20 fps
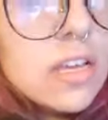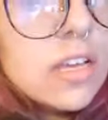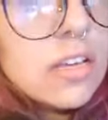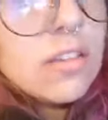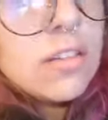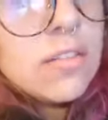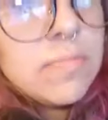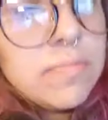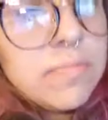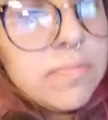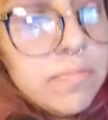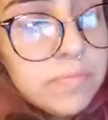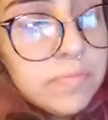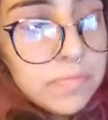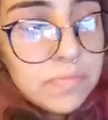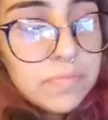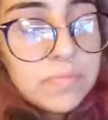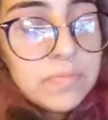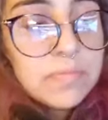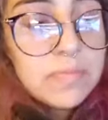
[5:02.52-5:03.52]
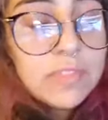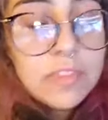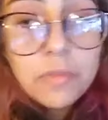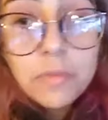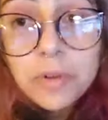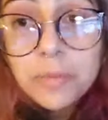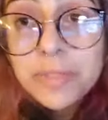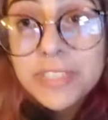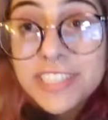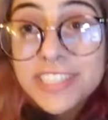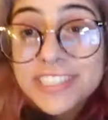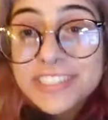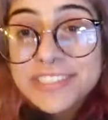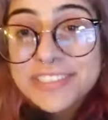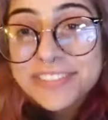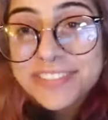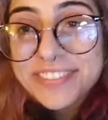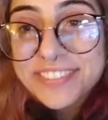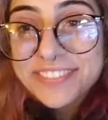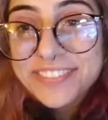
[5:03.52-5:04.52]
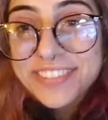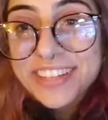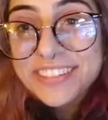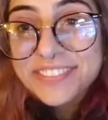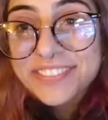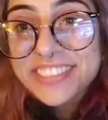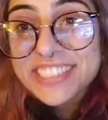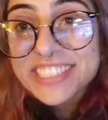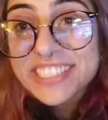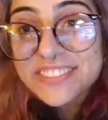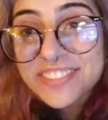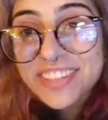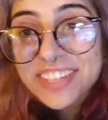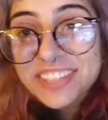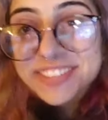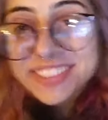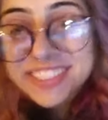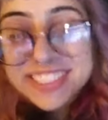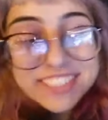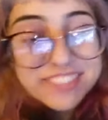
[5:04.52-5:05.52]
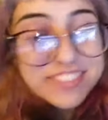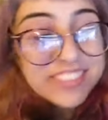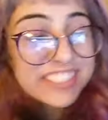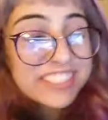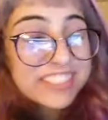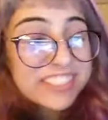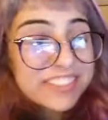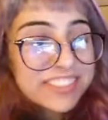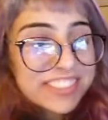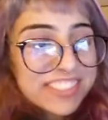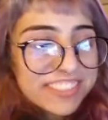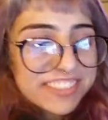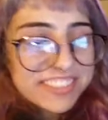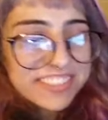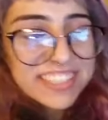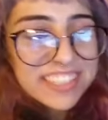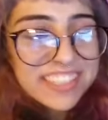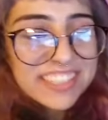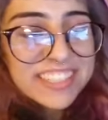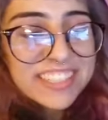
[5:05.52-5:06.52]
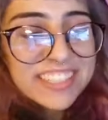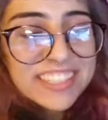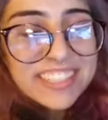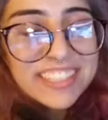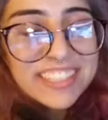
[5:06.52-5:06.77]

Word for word: um, what am I gonna do for Vlogmas? This Vlogmas is gonna be so short.